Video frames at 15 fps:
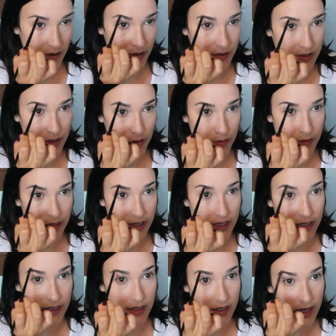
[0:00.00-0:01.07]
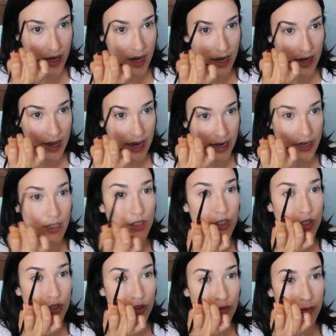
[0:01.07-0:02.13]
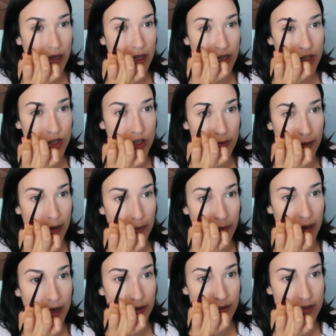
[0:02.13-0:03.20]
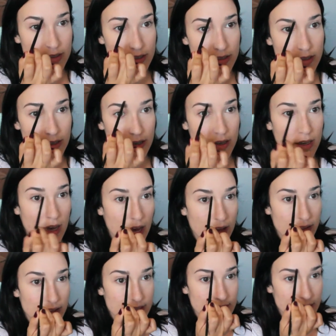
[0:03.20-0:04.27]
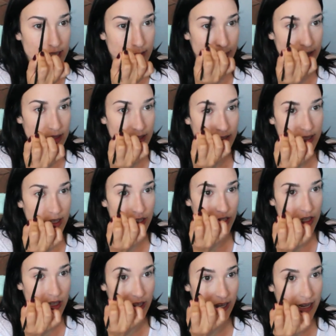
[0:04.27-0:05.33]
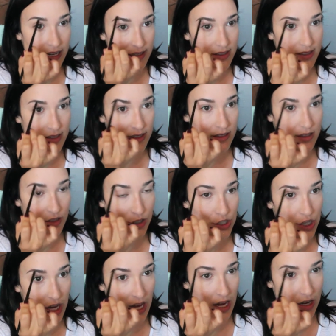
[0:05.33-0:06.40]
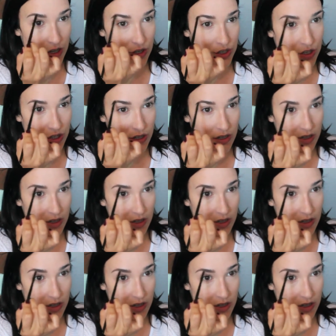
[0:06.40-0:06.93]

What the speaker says: So really not adding too much to my brows. And this has been such a nice change.